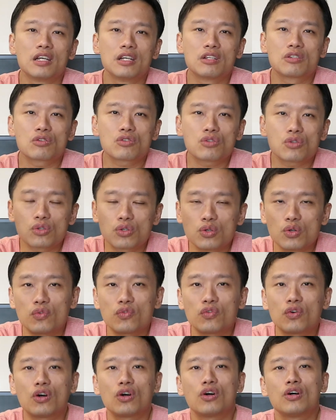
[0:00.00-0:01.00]
It's also good
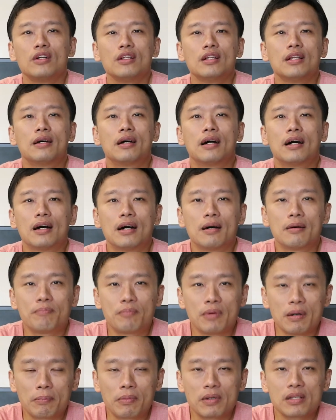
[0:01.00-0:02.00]
for
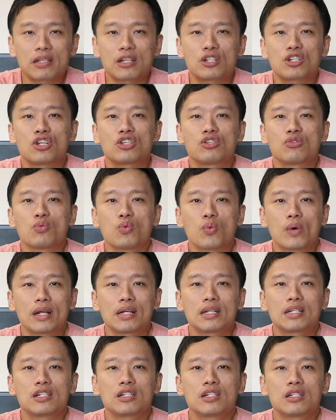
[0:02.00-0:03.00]
purpose such as you
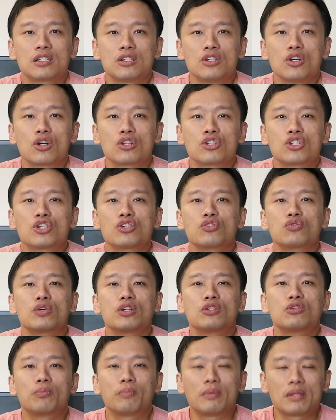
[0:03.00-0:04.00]
wanted your
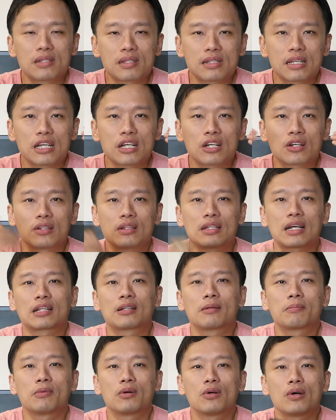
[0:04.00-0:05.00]
children to stay
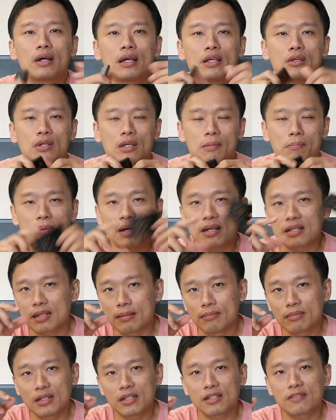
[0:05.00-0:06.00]
contactable. You can pass
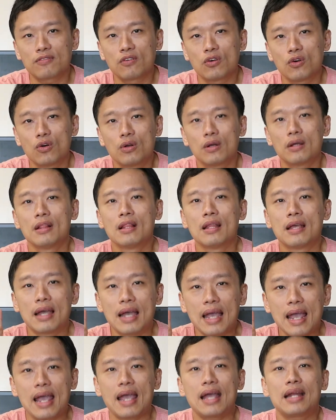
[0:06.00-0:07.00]
them this phone,
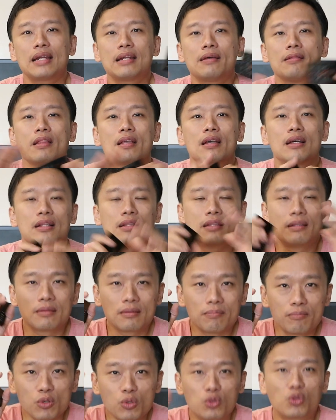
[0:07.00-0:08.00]
and
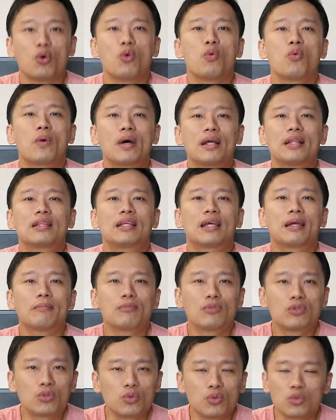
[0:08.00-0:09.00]
you don't want
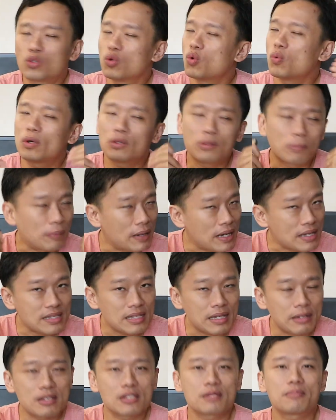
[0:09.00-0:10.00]
to pass
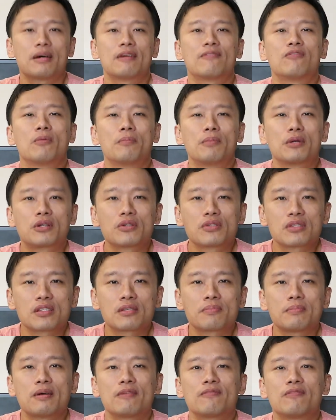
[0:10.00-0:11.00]
them a smartphone, because the
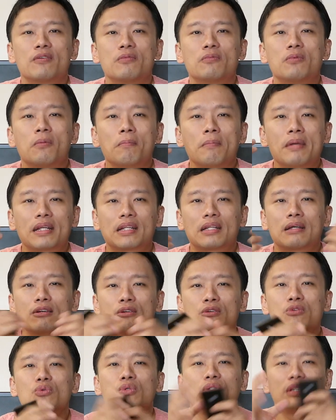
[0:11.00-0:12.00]
smartphone will make them
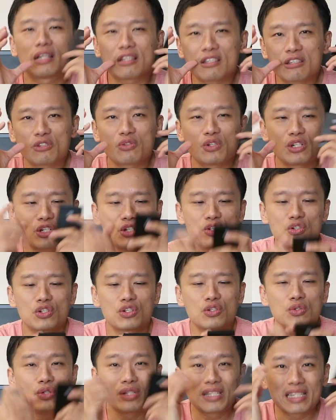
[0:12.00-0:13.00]
glue their
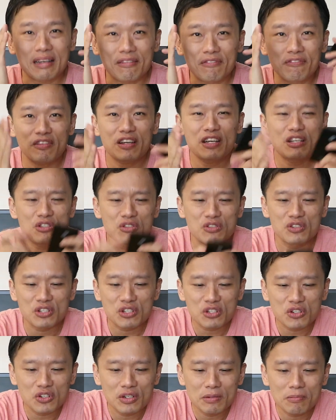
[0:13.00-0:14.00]
face to the
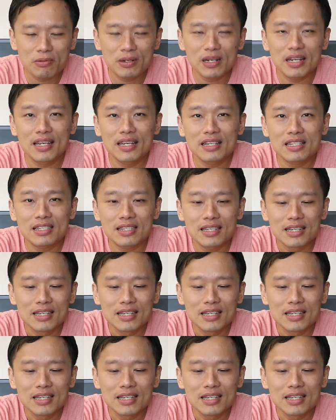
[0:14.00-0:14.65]
screen, playing